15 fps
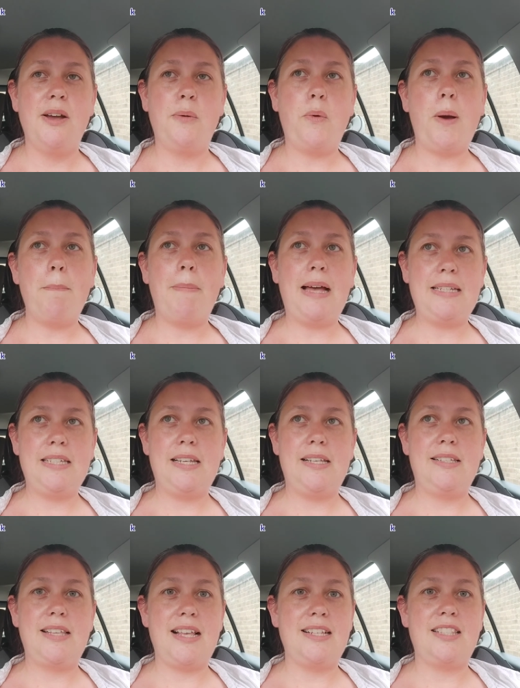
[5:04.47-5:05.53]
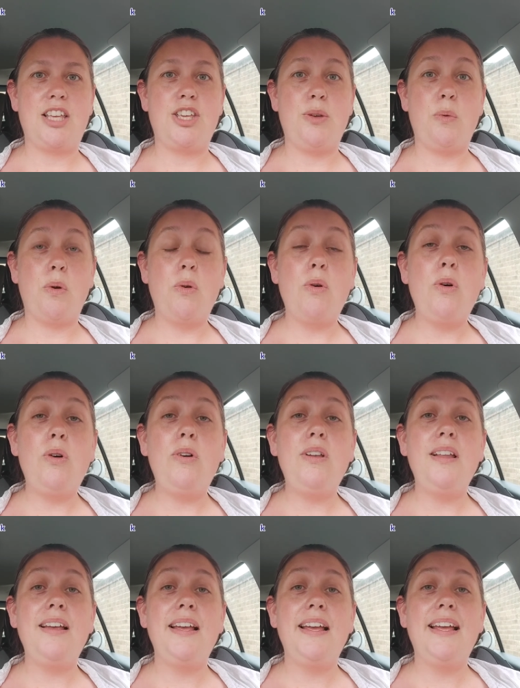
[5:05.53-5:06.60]
What matters is that you all
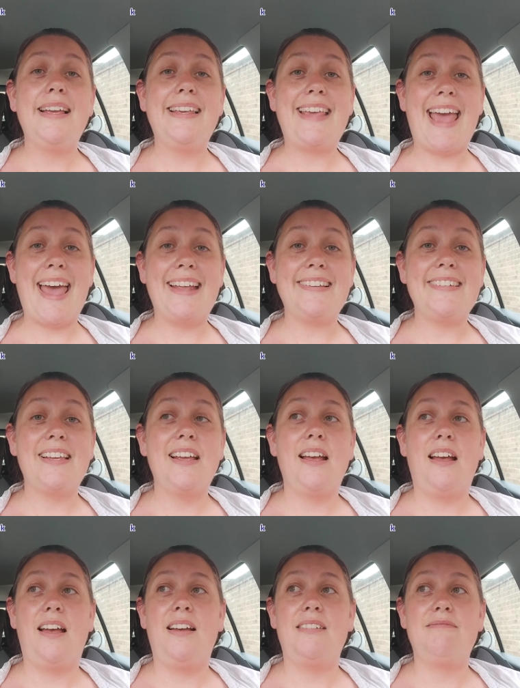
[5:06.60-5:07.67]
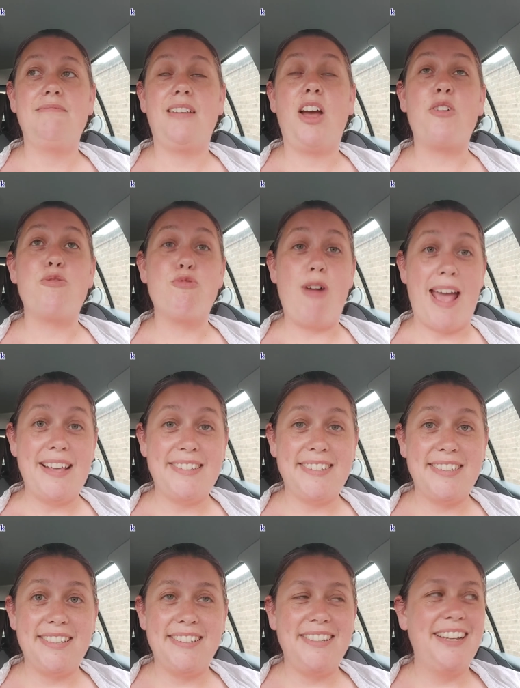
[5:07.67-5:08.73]
get a
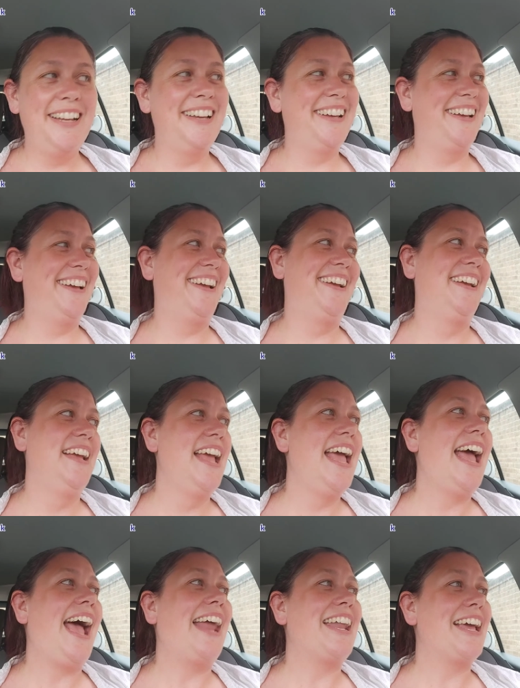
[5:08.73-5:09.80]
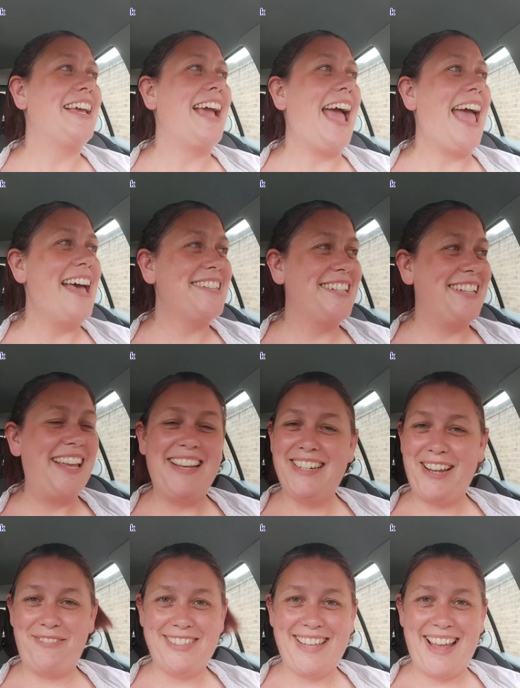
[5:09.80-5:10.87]
rest. And I hesitated
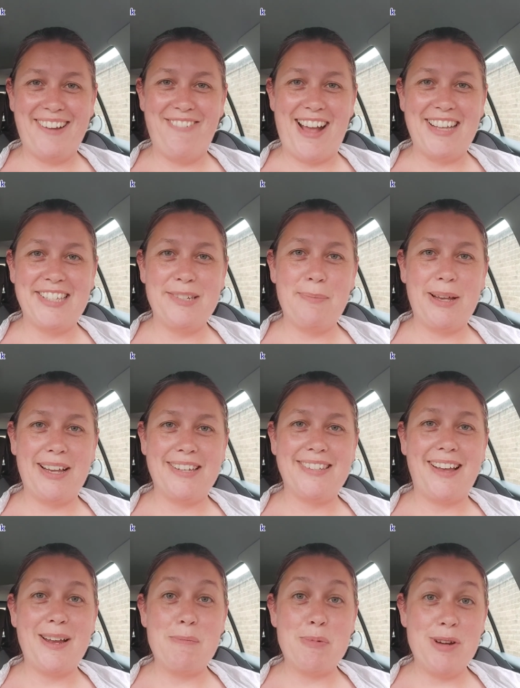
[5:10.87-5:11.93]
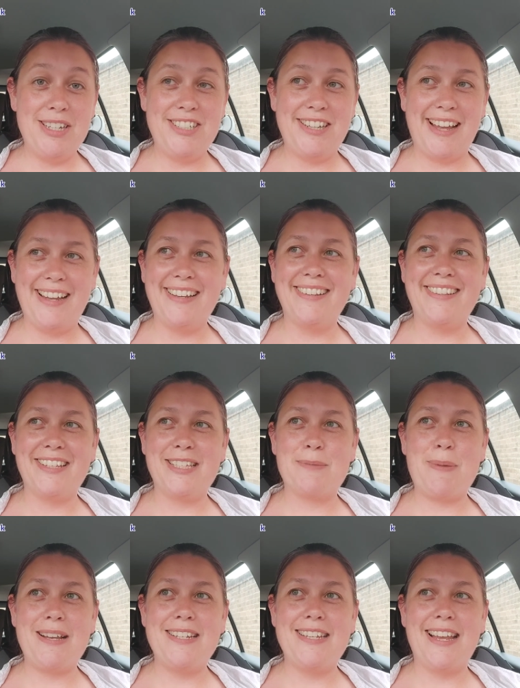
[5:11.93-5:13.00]
over saying rest because I appreciate that
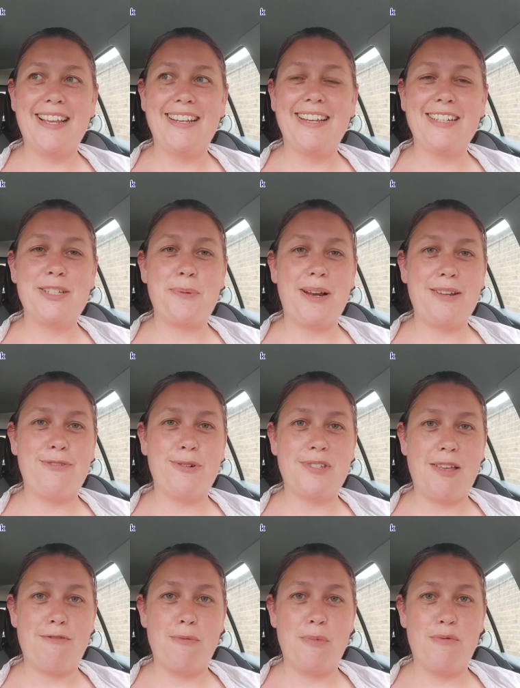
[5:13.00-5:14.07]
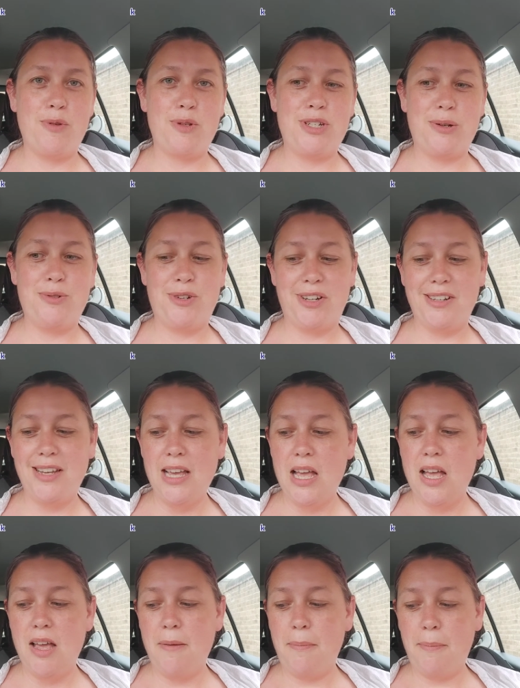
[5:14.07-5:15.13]
spending 24/7 with your children
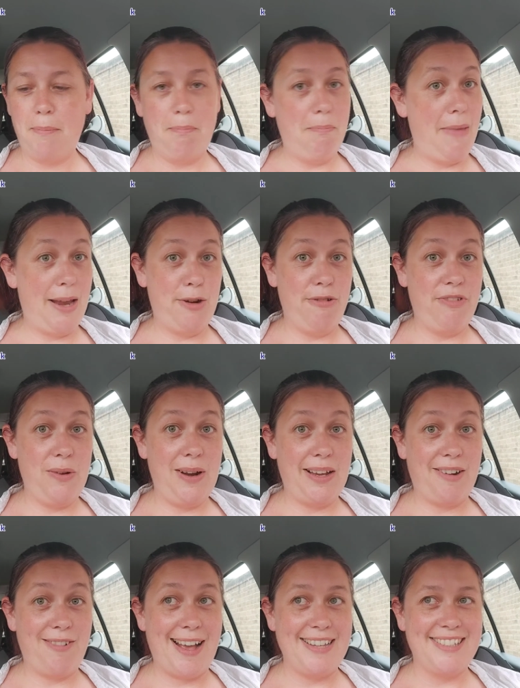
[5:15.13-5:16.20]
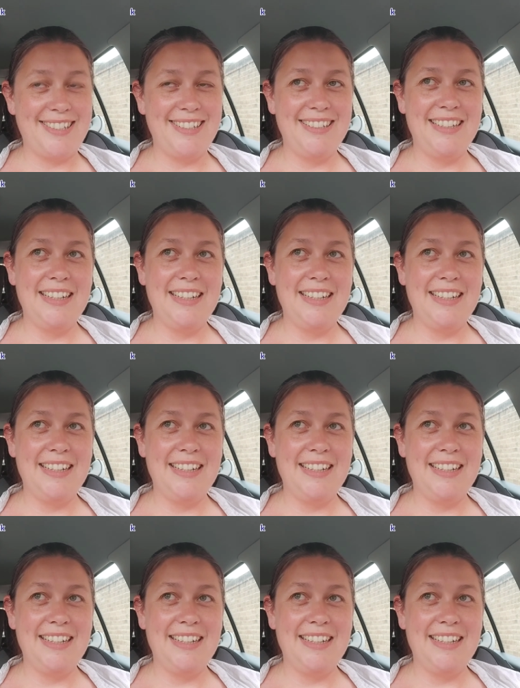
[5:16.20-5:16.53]
may not feel like a rest.